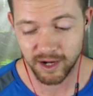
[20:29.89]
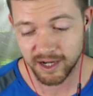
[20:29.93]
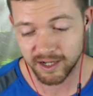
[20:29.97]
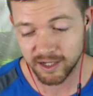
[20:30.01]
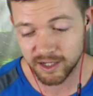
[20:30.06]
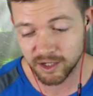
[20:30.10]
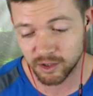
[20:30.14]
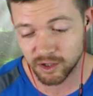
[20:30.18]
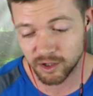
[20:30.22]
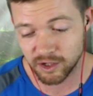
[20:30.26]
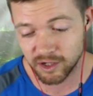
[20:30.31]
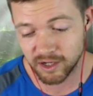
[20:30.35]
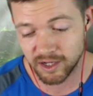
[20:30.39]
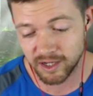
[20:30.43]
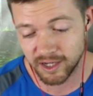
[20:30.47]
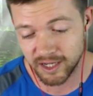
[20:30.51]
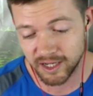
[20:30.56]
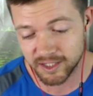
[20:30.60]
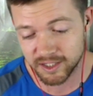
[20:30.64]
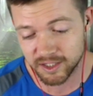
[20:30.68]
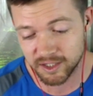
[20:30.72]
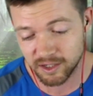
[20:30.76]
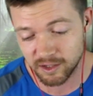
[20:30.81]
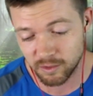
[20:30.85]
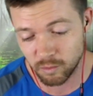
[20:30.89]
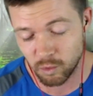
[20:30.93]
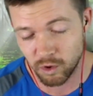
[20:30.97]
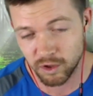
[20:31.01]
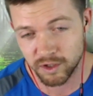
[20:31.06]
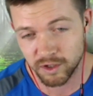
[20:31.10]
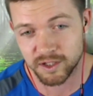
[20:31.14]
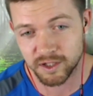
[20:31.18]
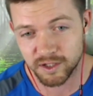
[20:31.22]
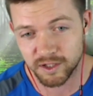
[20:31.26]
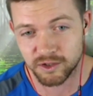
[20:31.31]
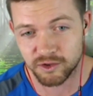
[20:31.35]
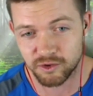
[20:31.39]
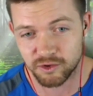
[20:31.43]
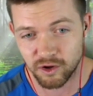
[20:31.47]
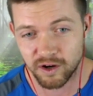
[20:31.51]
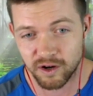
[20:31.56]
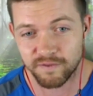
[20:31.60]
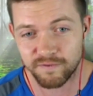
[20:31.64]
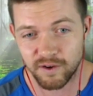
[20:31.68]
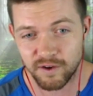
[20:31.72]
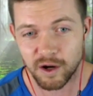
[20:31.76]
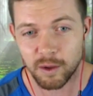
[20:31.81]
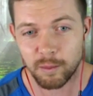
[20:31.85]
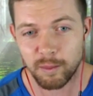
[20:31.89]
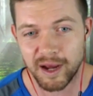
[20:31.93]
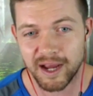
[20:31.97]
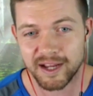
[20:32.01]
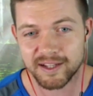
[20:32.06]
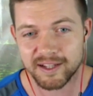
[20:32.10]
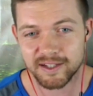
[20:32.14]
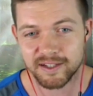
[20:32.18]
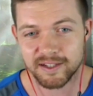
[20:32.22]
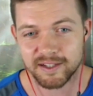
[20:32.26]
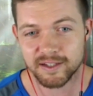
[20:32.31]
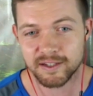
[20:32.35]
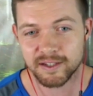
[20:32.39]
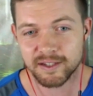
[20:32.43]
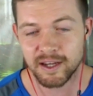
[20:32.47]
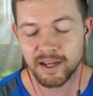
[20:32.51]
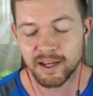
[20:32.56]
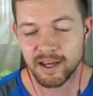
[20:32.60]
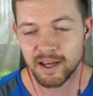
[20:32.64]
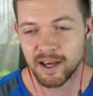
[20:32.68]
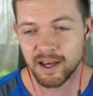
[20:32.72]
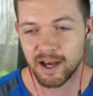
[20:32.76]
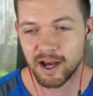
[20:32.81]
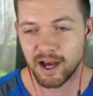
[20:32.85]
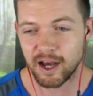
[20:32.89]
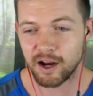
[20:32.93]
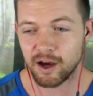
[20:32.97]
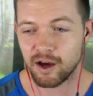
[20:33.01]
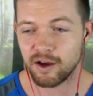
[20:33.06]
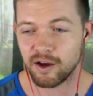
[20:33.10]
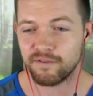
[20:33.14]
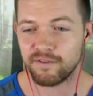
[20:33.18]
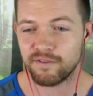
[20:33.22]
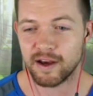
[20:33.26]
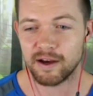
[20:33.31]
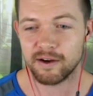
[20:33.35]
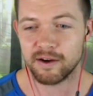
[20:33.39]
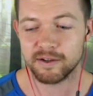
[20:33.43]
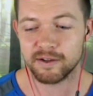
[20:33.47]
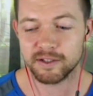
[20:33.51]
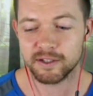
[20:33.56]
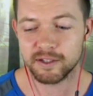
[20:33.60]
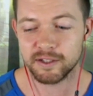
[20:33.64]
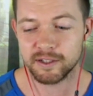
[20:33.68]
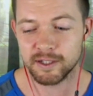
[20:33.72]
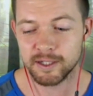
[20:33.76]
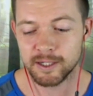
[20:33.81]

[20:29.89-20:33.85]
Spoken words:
And it's going to want to try and find patterns. And I found